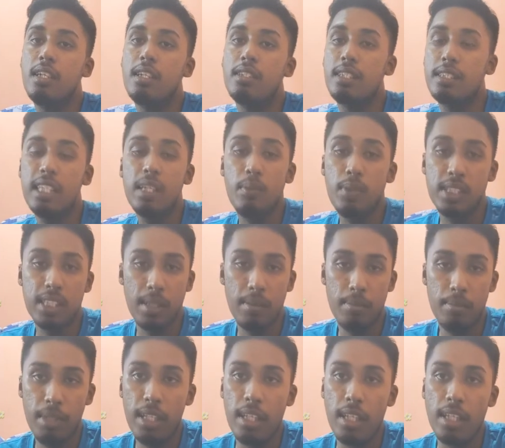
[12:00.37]
thing which I
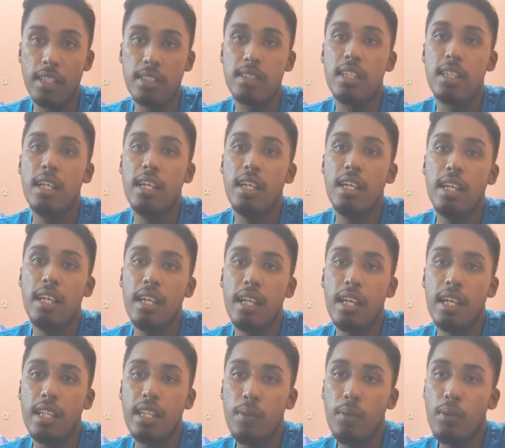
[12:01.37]
mean is,
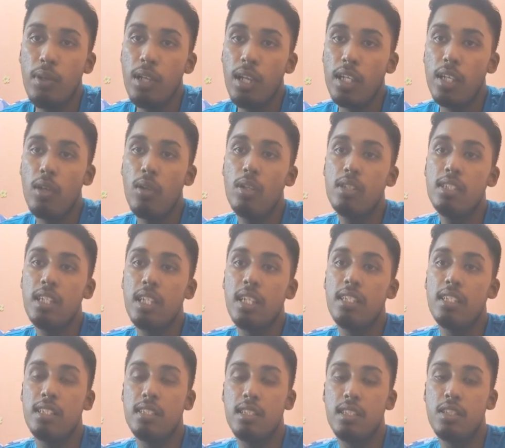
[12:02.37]
the World Archaeology and
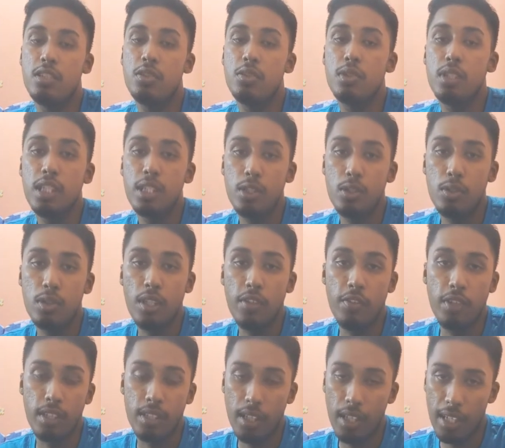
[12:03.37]
Research Center should need to give
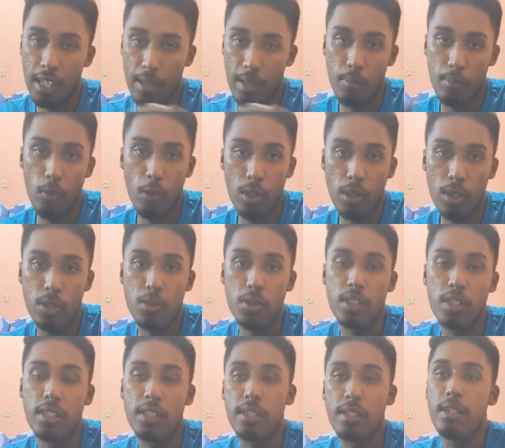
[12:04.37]
a correct model to
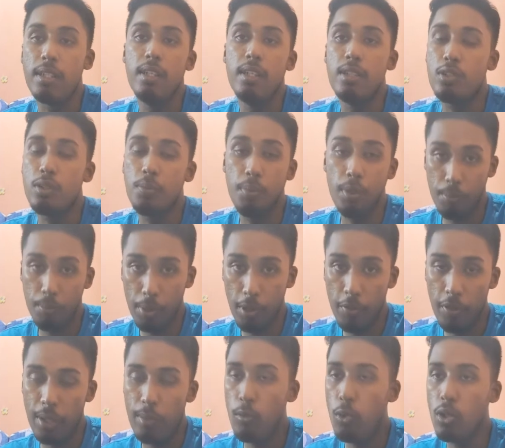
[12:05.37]
the
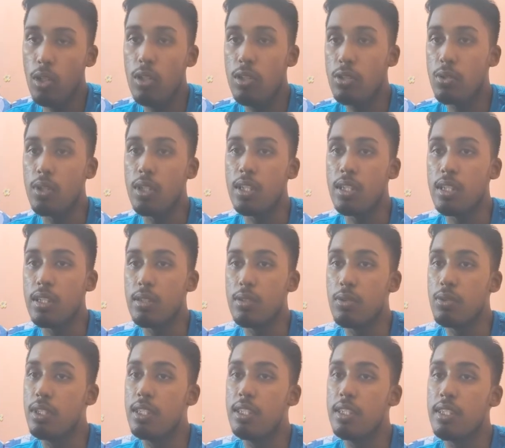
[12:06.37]
perfect model to
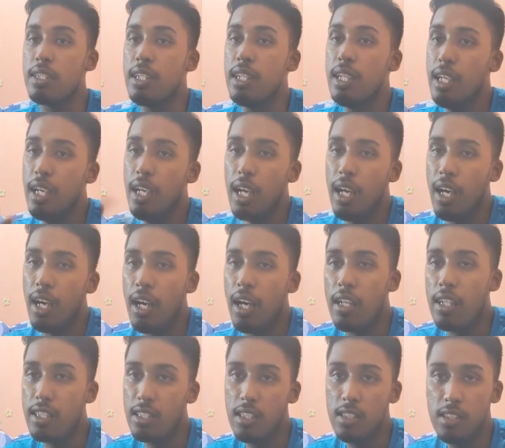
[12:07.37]
the
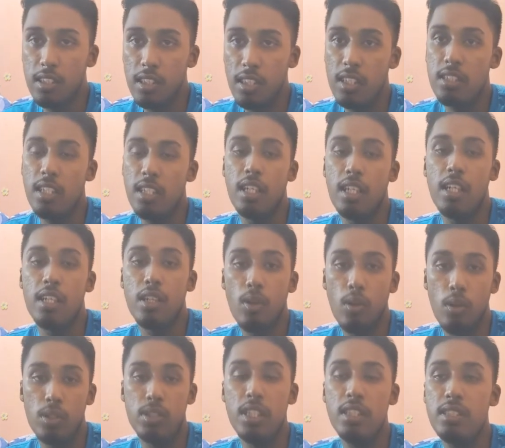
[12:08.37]
researchers and
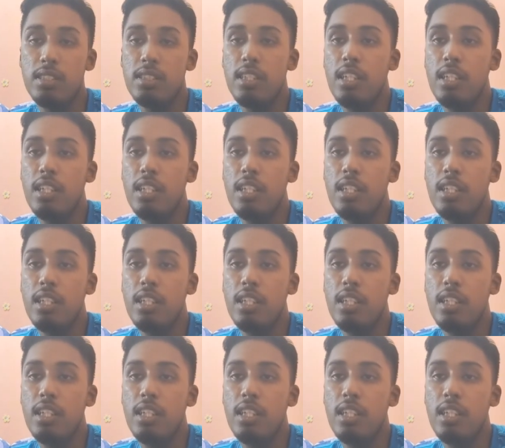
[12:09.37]
archaeologists